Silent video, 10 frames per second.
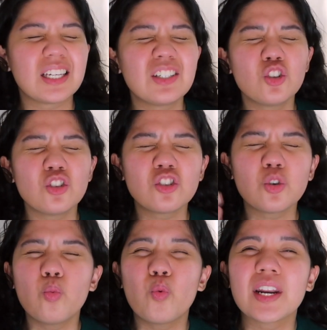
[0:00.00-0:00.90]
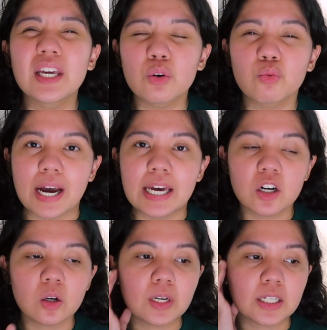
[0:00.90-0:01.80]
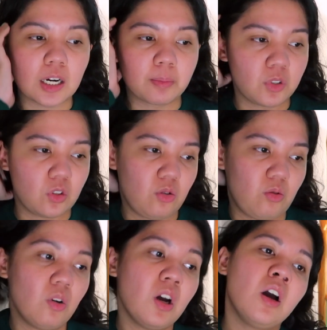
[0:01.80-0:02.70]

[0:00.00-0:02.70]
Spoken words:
He's just such a witty writer when it comes to,